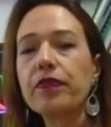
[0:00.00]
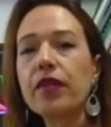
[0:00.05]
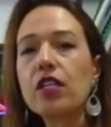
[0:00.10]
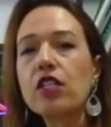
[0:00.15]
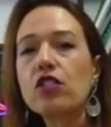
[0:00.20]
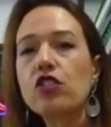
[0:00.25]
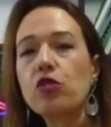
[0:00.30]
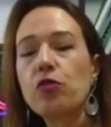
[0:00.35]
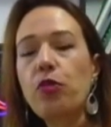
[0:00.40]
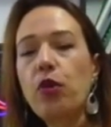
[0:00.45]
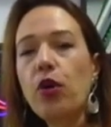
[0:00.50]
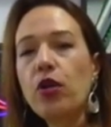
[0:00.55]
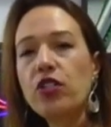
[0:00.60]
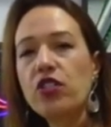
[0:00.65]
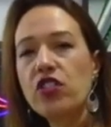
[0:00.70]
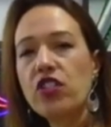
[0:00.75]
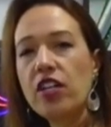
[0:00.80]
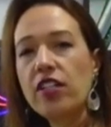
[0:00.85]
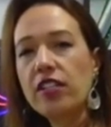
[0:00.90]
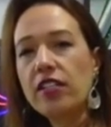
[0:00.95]
support
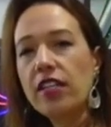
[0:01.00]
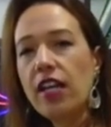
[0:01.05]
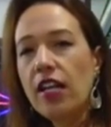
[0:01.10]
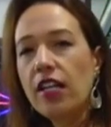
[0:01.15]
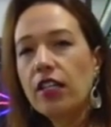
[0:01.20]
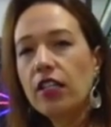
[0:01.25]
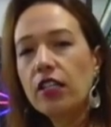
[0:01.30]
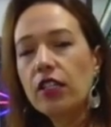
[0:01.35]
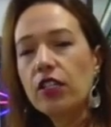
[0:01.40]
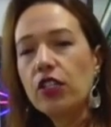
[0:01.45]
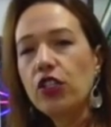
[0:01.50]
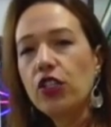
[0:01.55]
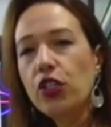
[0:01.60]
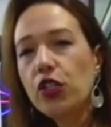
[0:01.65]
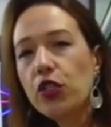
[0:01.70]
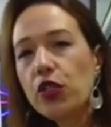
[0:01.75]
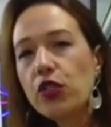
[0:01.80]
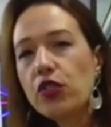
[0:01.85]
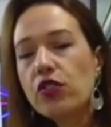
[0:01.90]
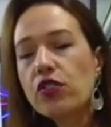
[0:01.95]
started getting
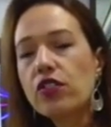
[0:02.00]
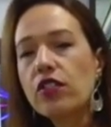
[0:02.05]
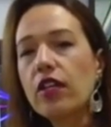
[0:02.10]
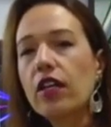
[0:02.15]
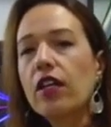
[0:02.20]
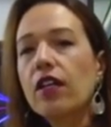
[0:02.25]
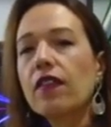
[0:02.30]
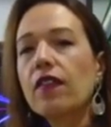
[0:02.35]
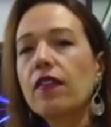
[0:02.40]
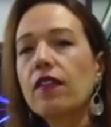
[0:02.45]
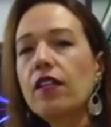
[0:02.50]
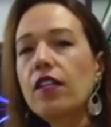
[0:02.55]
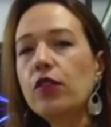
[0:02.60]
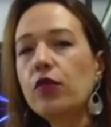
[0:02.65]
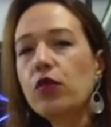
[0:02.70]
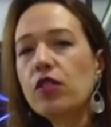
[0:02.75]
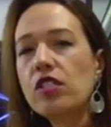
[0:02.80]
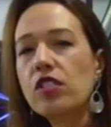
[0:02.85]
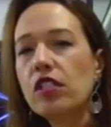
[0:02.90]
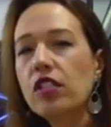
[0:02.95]
used, it
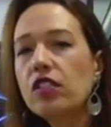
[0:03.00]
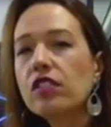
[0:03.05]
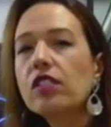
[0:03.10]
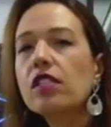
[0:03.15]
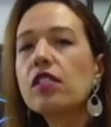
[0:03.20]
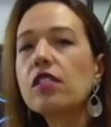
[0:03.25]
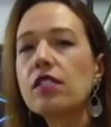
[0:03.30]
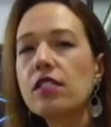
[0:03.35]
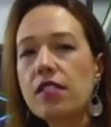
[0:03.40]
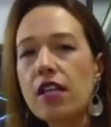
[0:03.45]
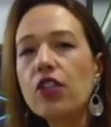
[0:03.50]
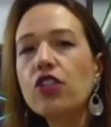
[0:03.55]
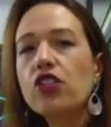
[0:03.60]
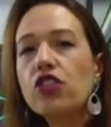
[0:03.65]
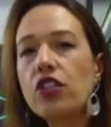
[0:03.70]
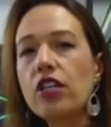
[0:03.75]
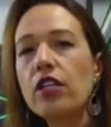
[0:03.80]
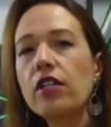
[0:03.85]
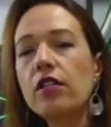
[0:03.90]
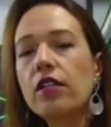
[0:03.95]
was losing
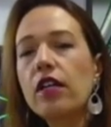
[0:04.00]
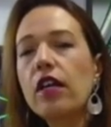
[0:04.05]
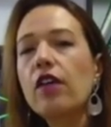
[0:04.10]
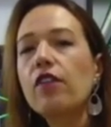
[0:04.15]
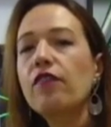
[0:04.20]
suction.